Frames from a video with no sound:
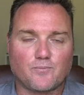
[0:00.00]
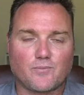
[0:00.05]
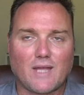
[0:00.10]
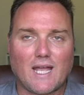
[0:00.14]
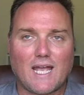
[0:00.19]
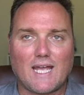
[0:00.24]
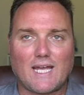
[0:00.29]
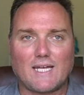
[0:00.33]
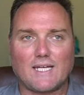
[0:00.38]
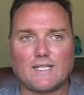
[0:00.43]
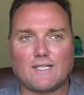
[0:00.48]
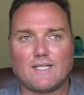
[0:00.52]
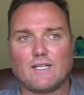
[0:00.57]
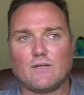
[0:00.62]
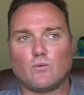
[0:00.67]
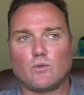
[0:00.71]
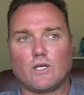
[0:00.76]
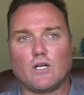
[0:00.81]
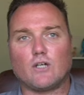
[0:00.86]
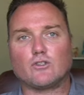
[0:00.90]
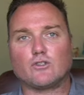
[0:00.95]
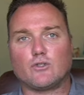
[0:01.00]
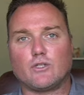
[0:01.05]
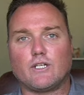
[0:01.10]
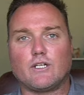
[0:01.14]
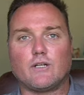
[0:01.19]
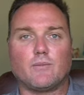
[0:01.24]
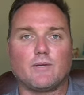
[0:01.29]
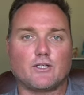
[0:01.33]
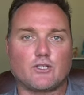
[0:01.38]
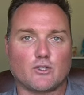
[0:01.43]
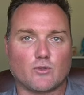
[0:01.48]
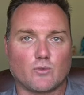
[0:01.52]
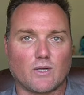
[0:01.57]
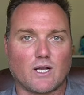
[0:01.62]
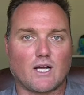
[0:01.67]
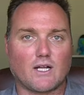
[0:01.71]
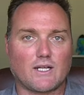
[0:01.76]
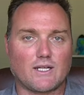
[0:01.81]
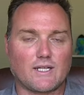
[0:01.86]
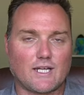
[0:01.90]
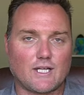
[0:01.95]
and then we also need to make sure we're
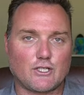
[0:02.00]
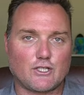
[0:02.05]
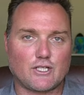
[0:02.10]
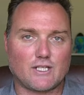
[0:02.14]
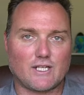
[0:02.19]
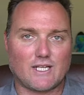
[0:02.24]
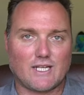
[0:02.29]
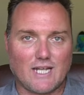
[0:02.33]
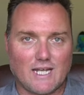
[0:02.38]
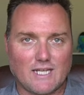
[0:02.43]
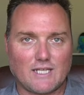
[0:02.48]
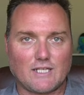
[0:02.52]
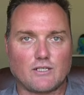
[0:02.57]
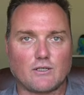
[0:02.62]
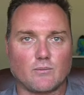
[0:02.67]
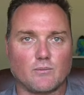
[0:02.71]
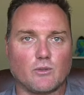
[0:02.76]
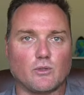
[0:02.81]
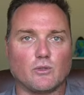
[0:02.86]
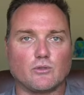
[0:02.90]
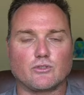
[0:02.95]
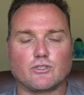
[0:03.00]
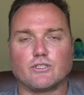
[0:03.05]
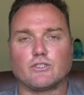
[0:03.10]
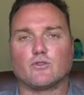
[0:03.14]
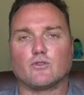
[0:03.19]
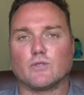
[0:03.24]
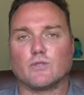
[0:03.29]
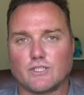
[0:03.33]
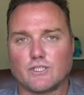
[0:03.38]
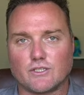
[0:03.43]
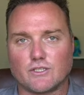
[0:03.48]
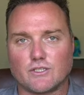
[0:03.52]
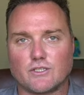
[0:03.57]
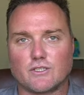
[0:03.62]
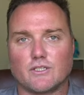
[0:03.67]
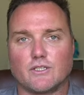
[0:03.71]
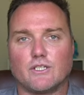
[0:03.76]
not engaging in any compulsions which is